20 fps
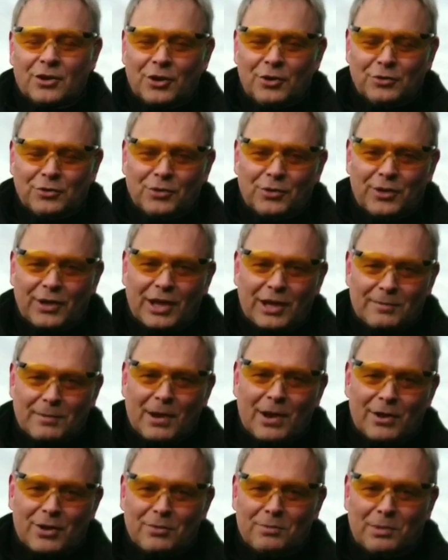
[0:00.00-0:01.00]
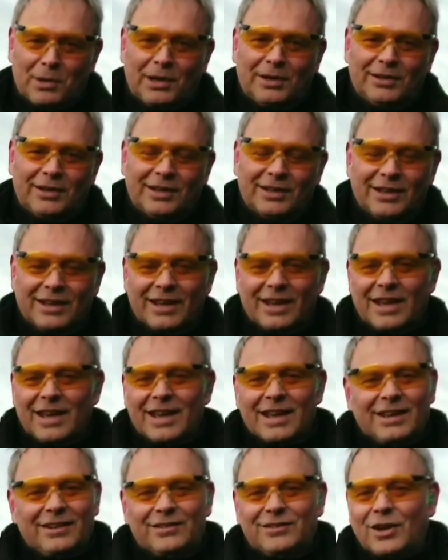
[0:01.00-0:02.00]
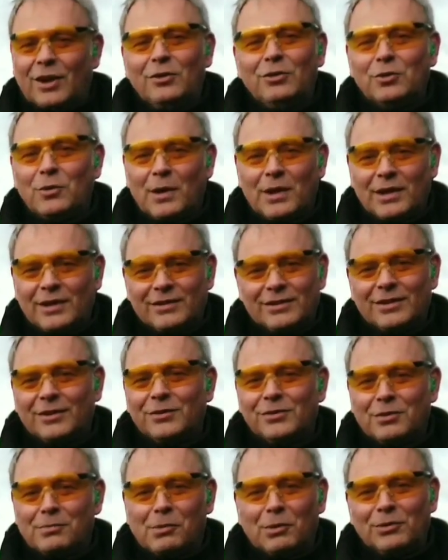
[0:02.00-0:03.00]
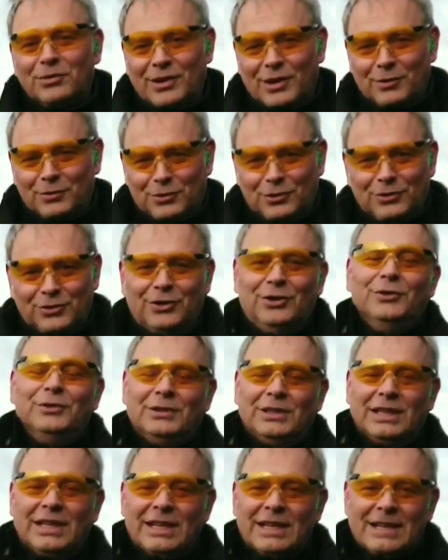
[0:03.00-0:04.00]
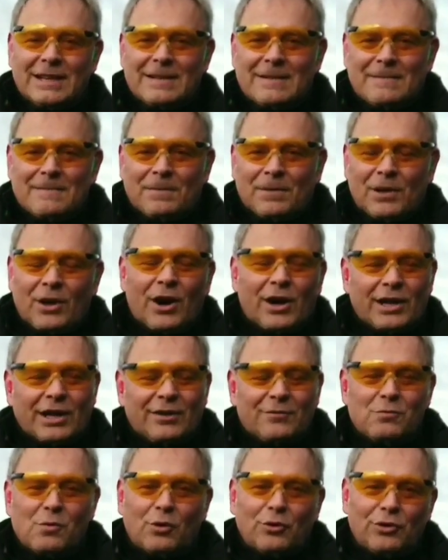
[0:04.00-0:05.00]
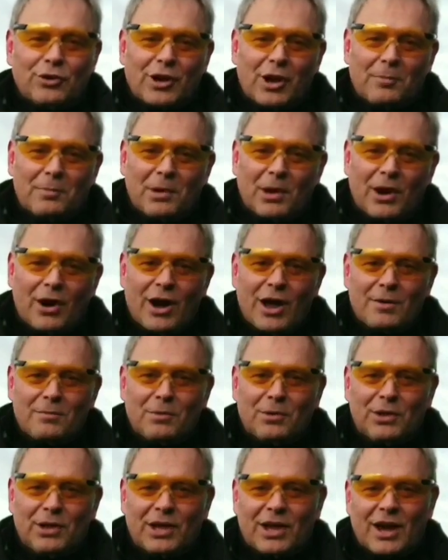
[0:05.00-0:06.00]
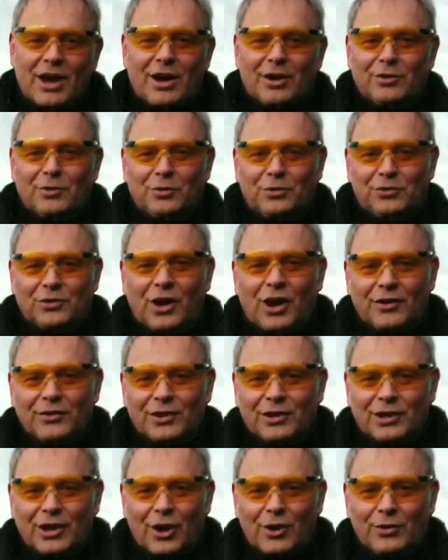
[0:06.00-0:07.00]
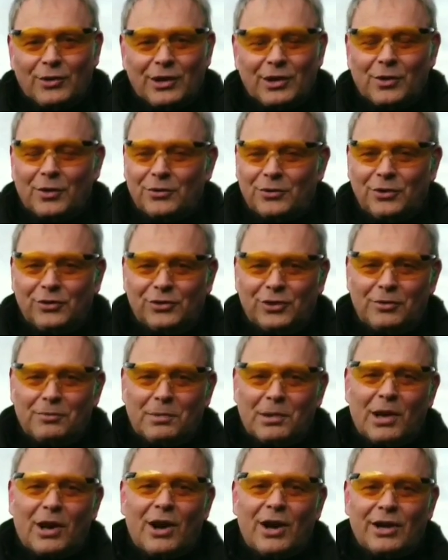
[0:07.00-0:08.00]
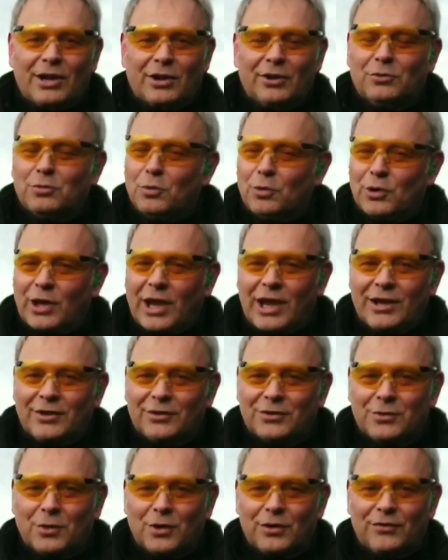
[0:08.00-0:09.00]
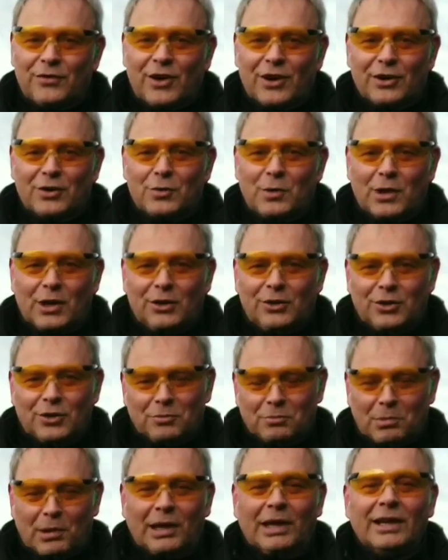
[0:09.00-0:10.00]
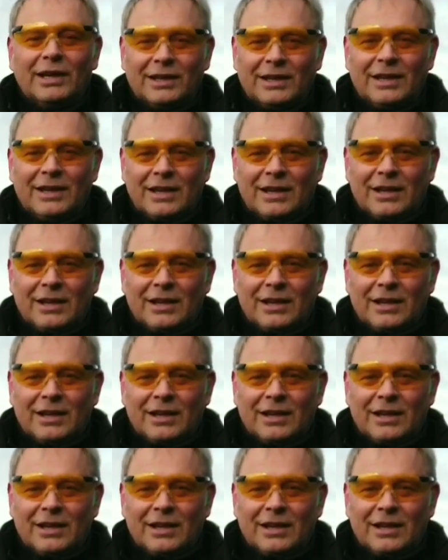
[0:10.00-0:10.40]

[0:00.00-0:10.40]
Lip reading: Crucial thing about competing is don't do anything until someone tells you to. The idea of wandering up behind with your gun or starting to load it or do something behind us will get you disqualified quicker than you can blink.